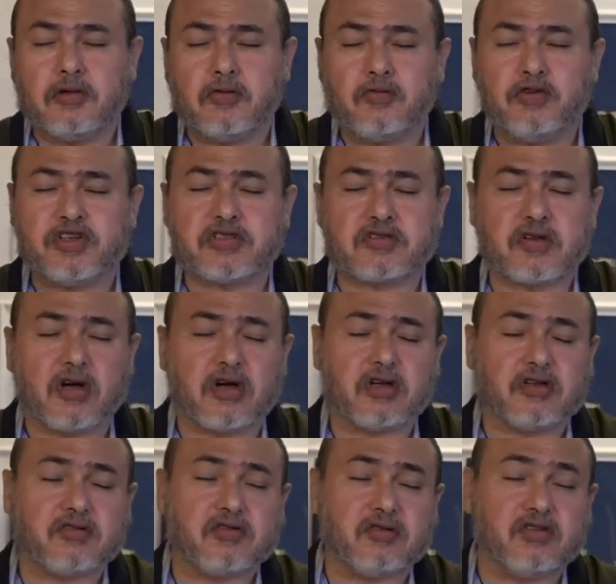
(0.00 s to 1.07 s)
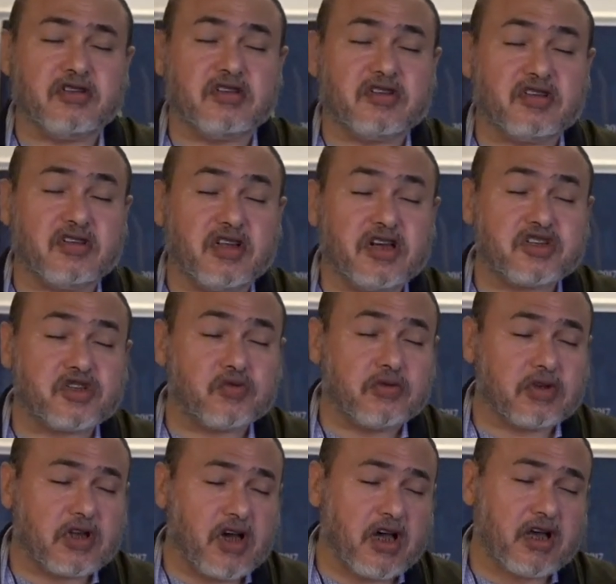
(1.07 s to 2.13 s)
we start to
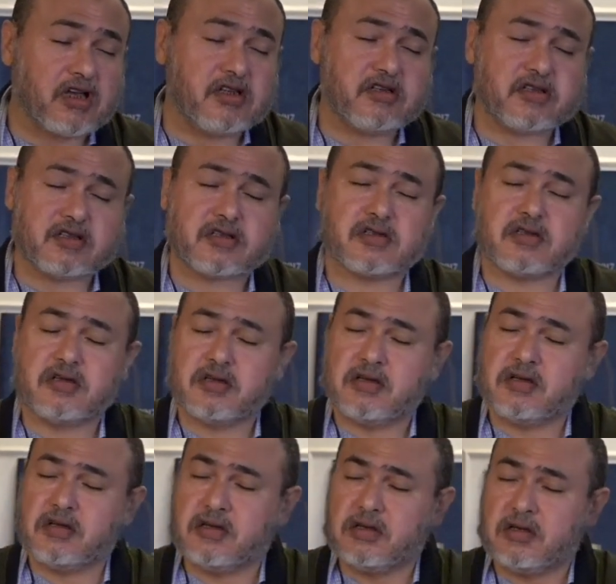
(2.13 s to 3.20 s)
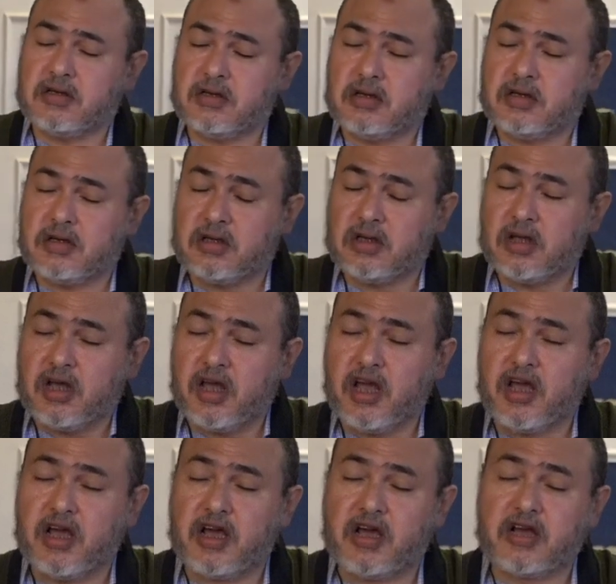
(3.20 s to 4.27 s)
intellectualize
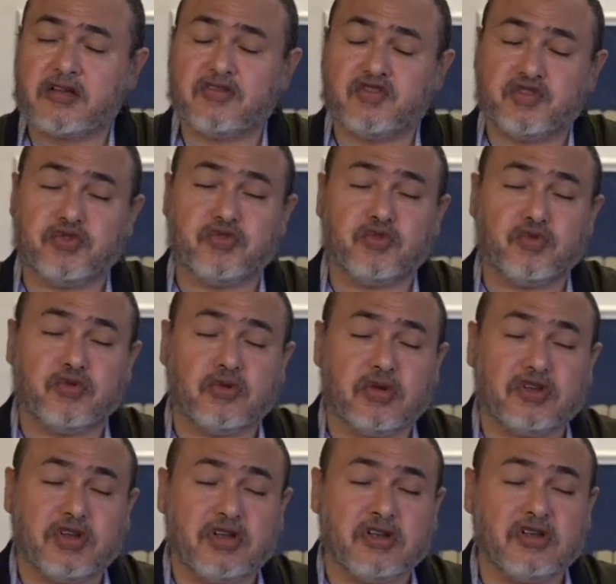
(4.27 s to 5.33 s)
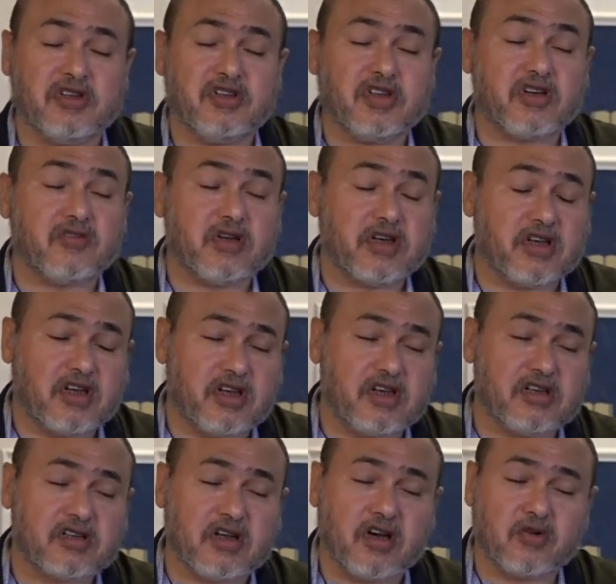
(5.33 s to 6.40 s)
and to
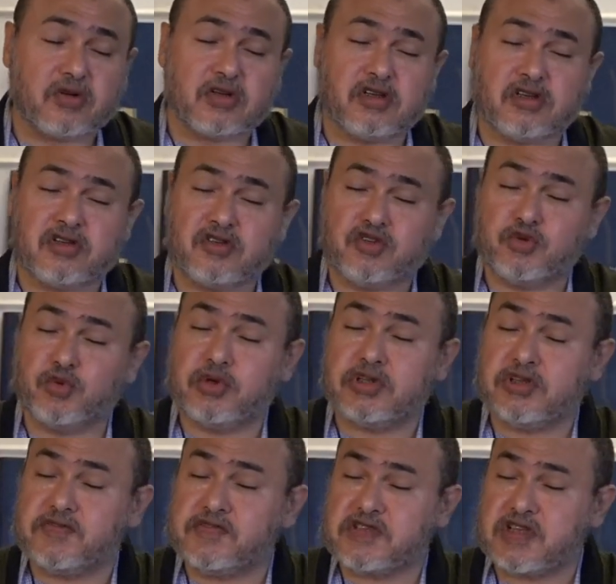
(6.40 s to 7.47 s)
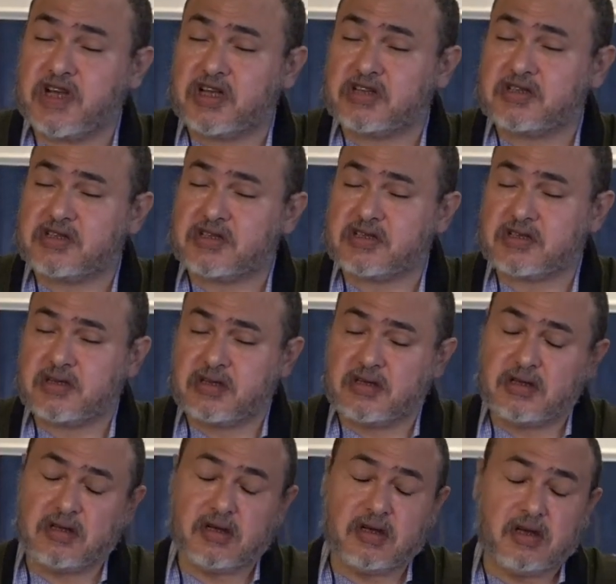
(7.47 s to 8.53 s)
interrogate our intuitive sense
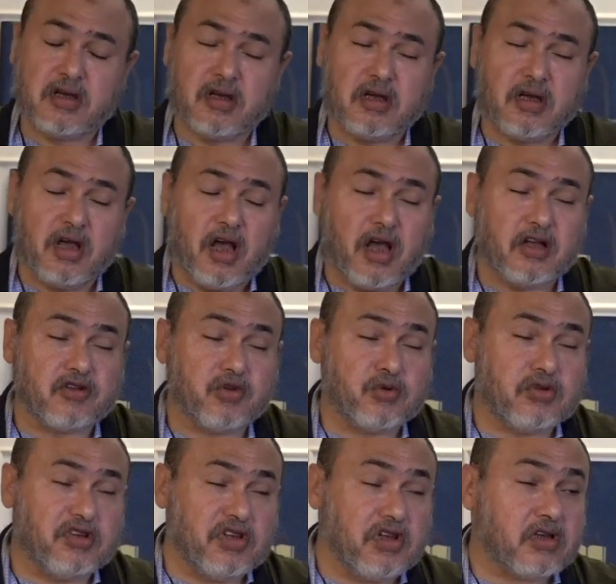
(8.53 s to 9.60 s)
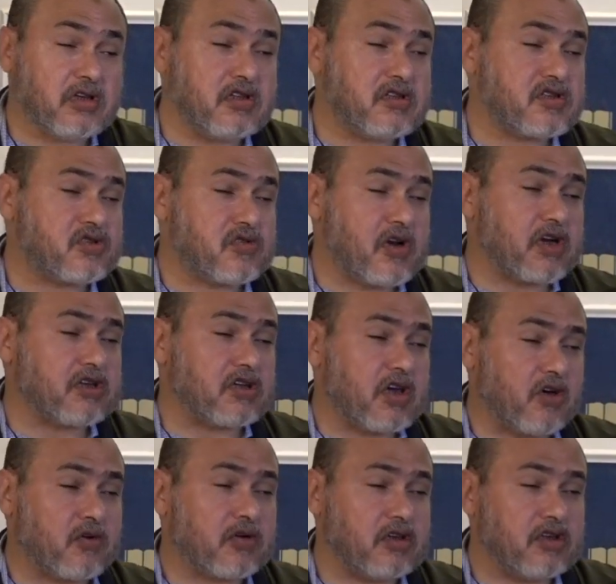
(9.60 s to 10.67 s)
and to deconstruct
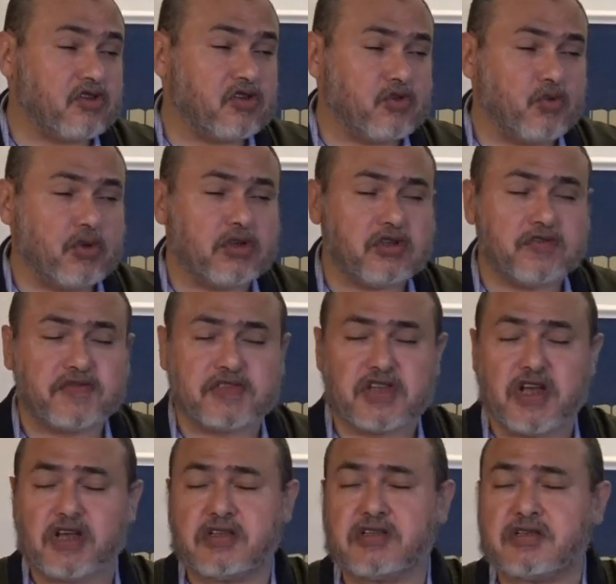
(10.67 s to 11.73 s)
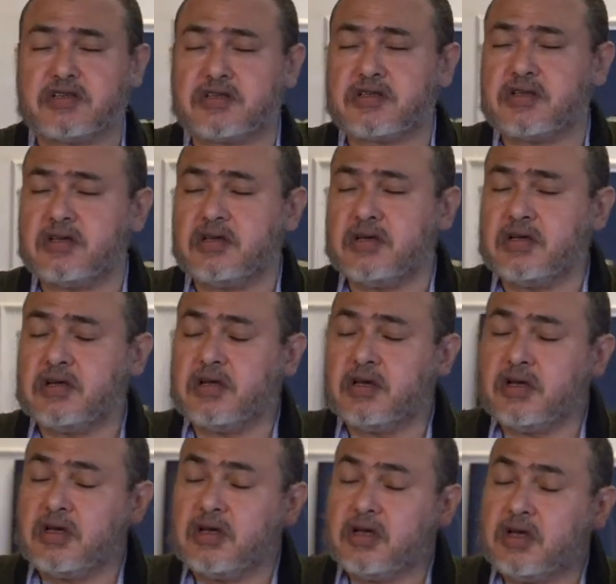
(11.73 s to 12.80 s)
our intuitive sense
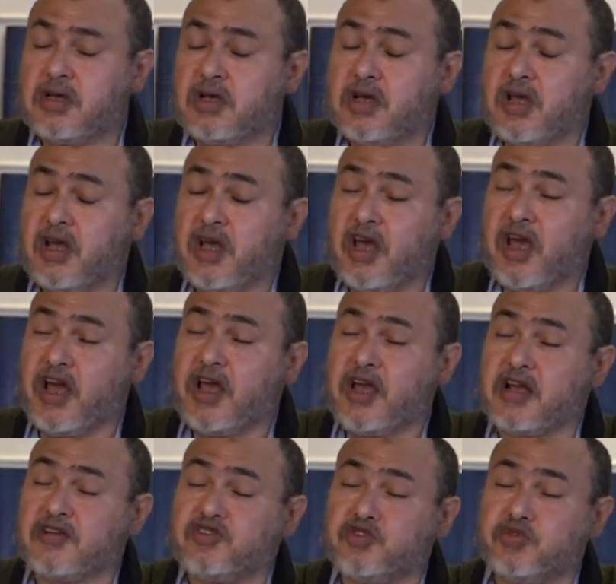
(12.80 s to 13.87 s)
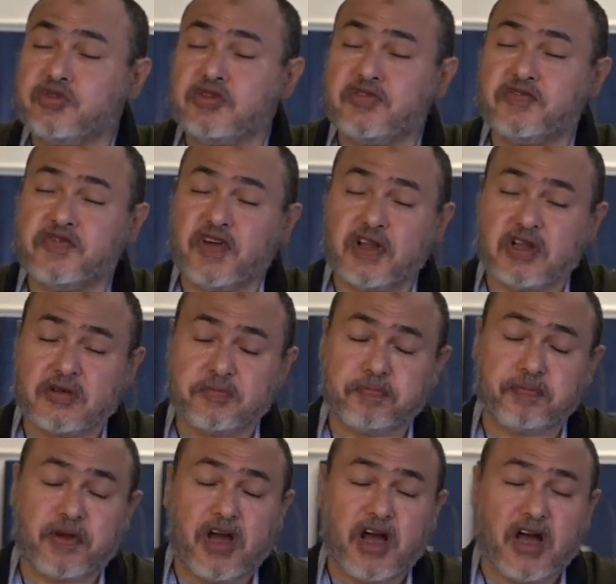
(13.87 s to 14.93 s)
and to develop
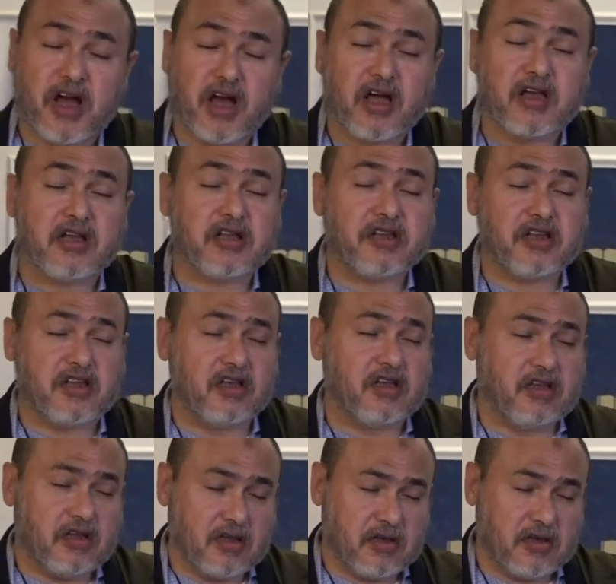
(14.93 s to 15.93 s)
highly